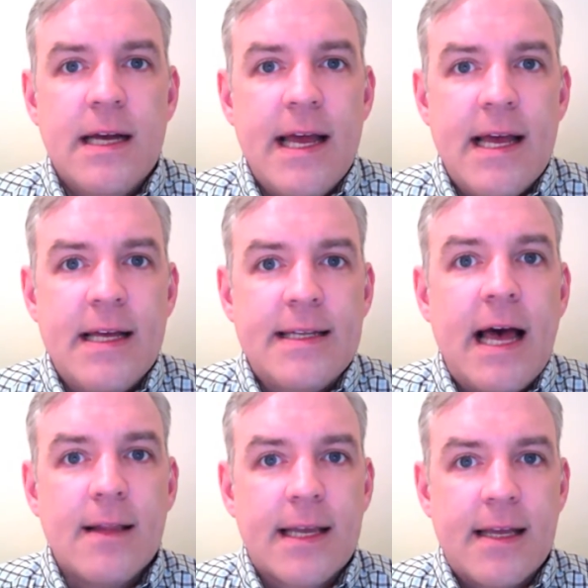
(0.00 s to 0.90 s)
and
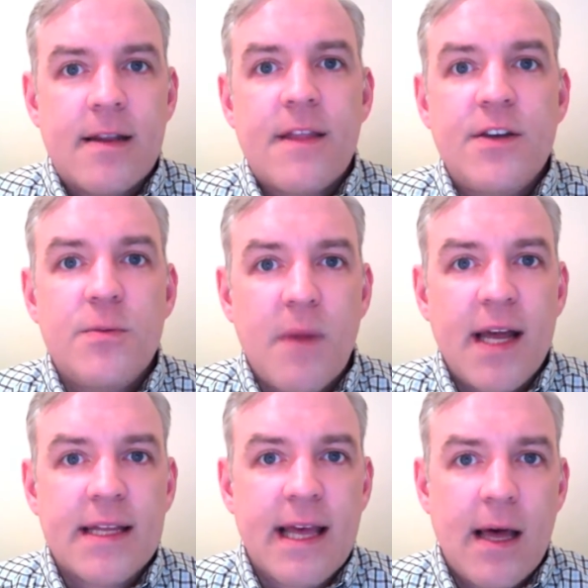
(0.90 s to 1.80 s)
elegant than you
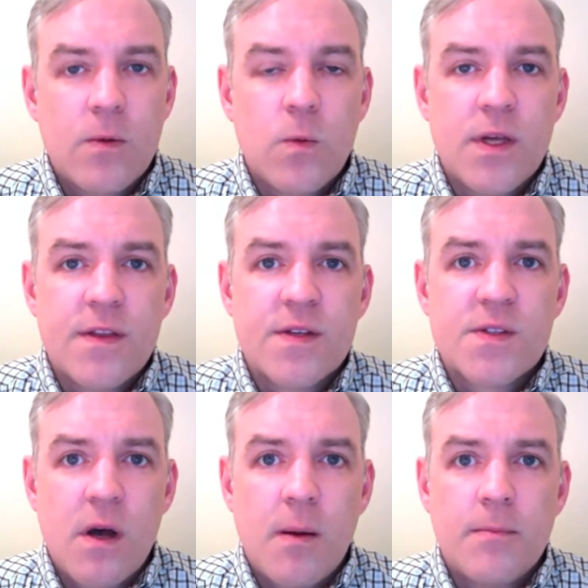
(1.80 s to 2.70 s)
might get with
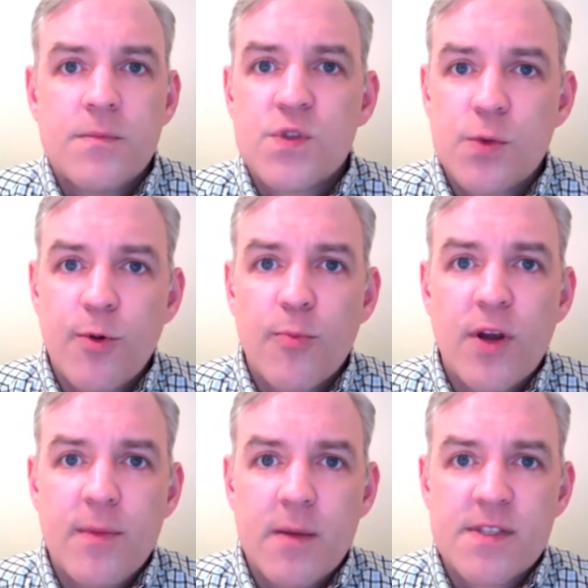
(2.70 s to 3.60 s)
some super
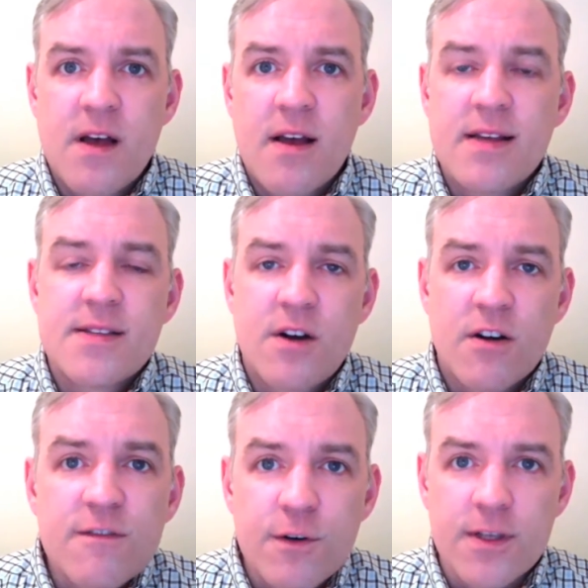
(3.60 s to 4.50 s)
premium sakes that
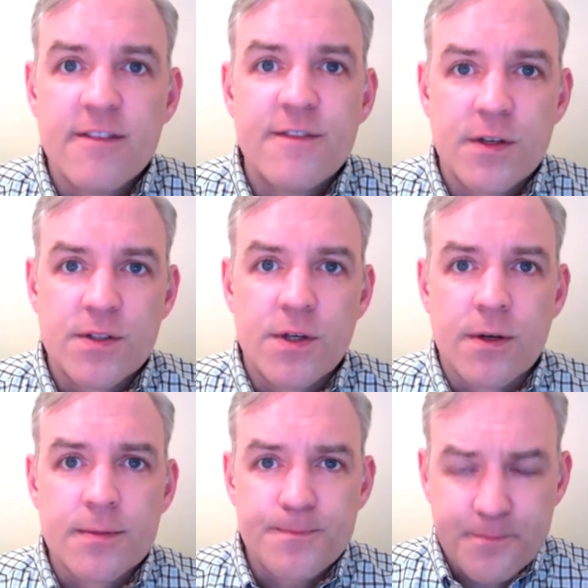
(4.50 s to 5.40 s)
are fully filtered.